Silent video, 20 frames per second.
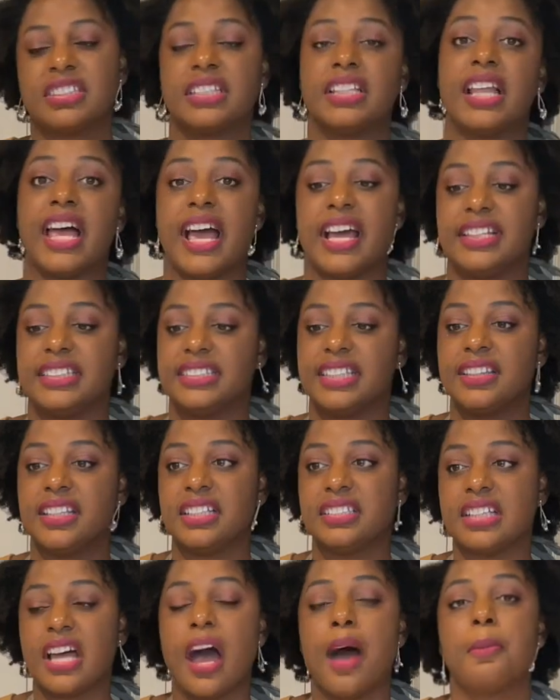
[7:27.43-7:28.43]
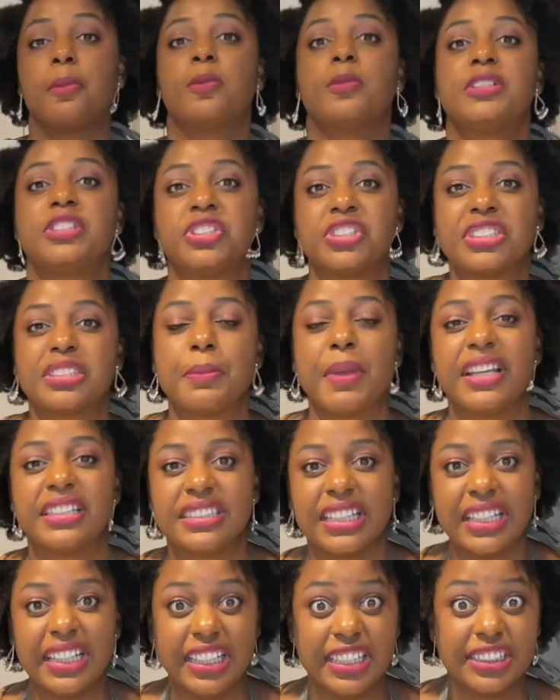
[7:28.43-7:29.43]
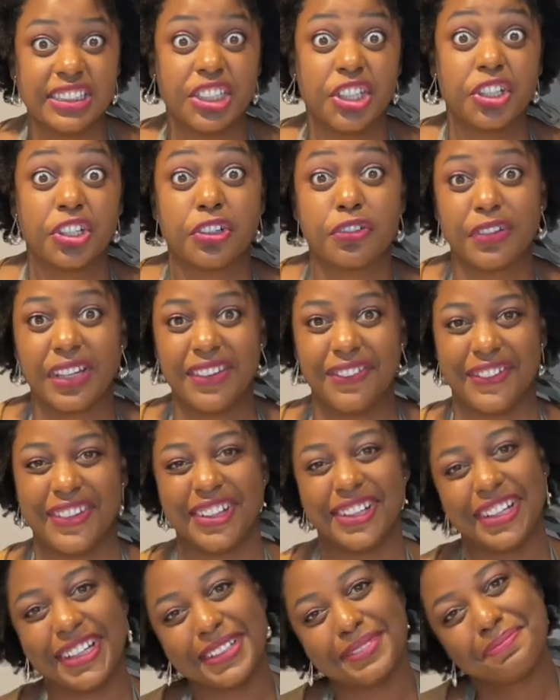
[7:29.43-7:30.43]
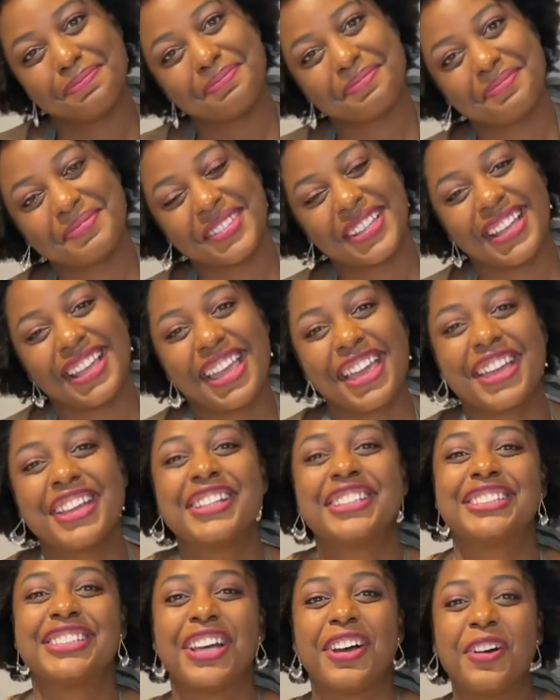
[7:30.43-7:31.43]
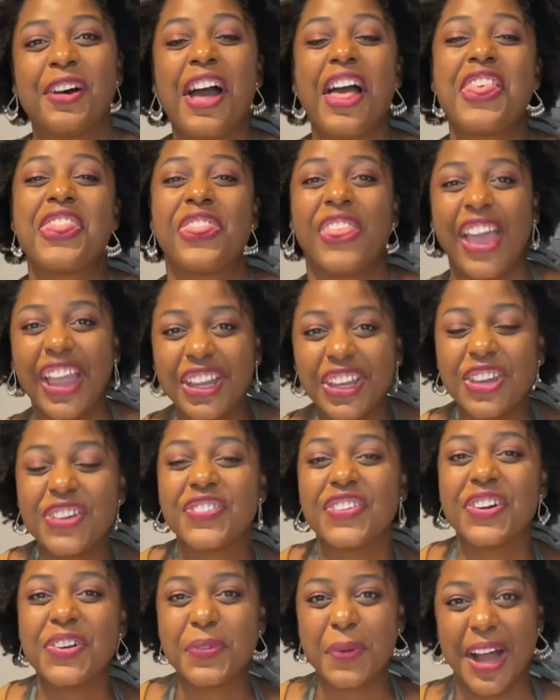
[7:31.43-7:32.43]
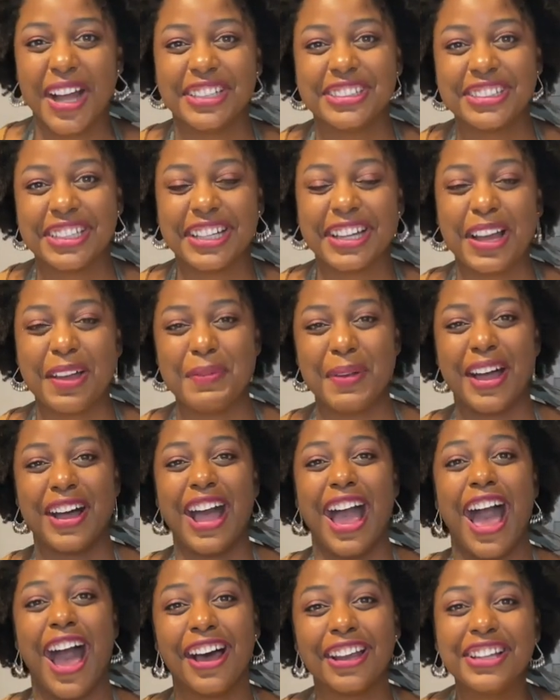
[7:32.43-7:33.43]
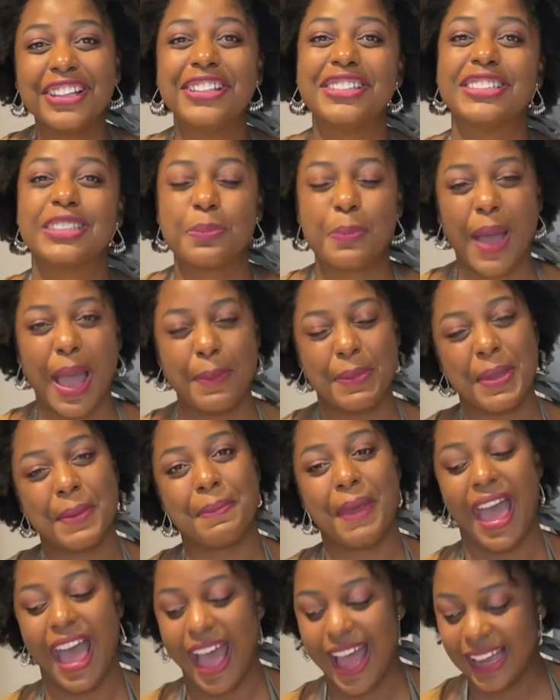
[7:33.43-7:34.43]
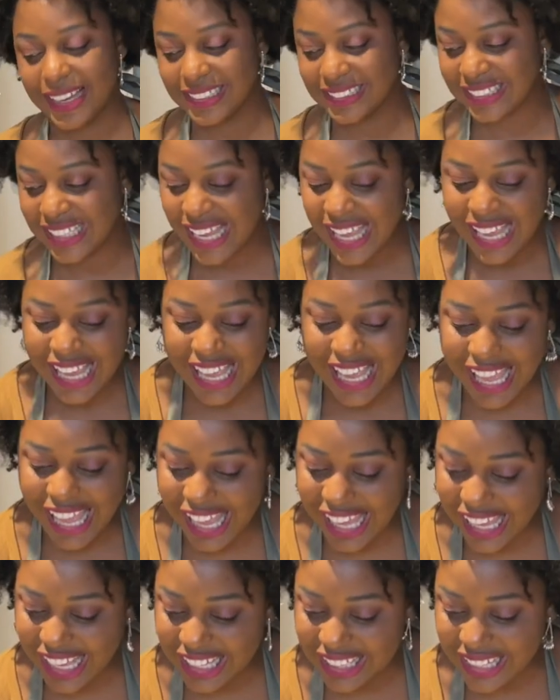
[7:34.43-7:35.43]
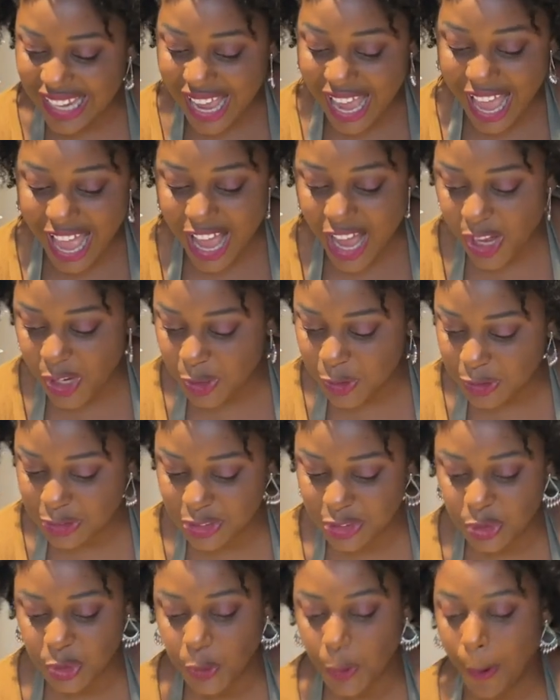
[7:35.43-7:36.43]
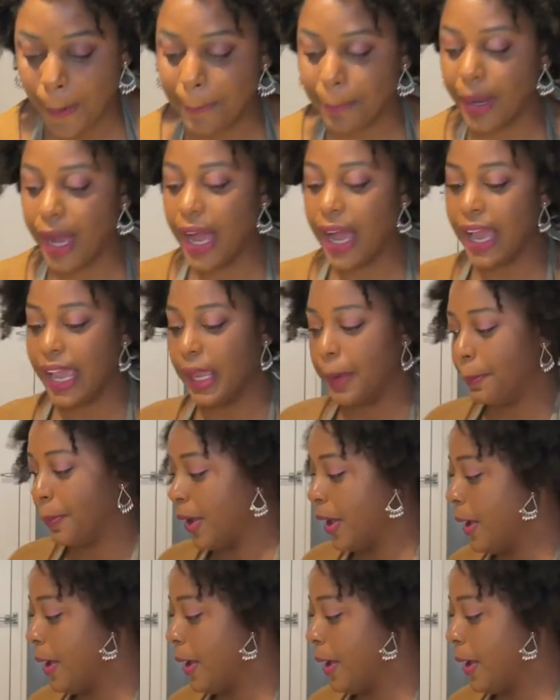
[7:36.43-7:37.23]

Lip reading: less in the top, which just makes it easier to refill it. So thank you for watching about how to use piping bags and how to pipe